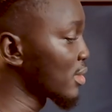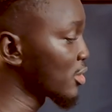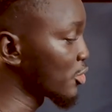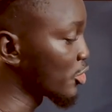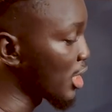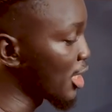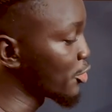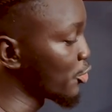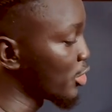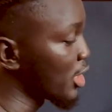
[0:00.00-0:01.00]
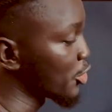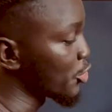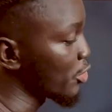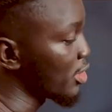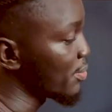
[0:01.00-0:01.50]
to let you know that
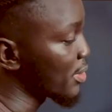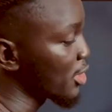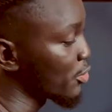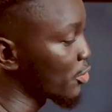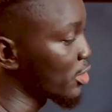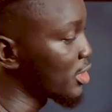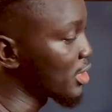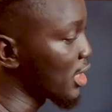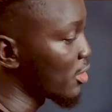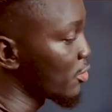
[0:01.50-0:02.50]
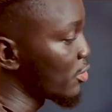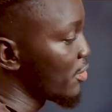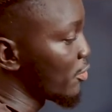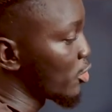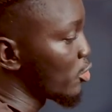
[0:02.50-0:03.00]
surely price will touch this candle
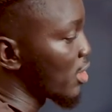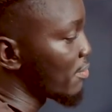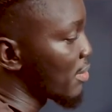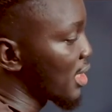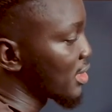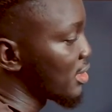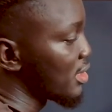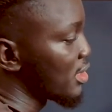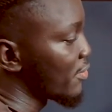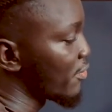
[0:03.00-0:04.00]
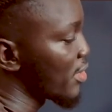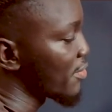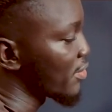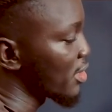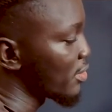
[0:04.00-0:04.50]
even though you have marked this fair
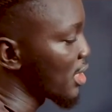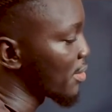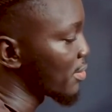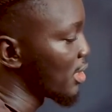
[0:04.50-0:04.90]
value gap.